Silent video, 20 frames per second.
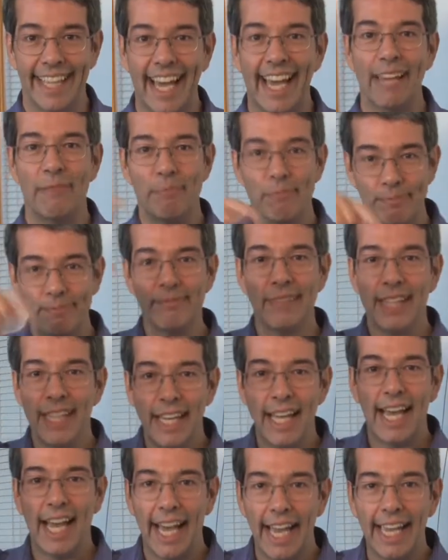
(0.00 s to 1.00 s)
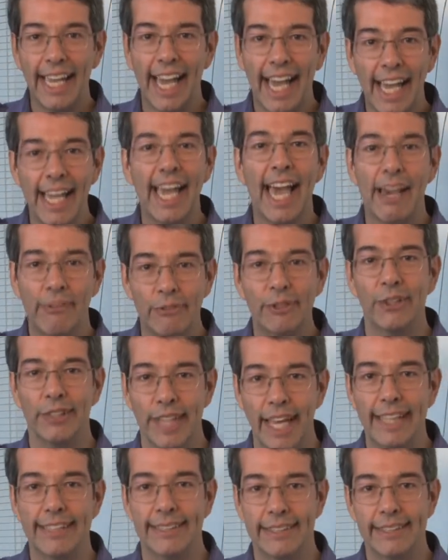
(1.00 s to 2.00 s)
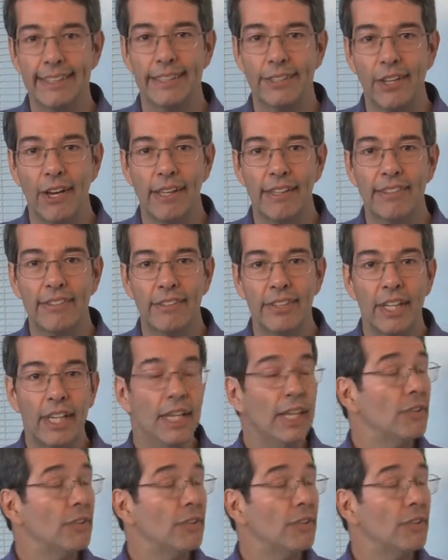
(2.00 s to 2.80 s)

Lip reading: I have connected the dots.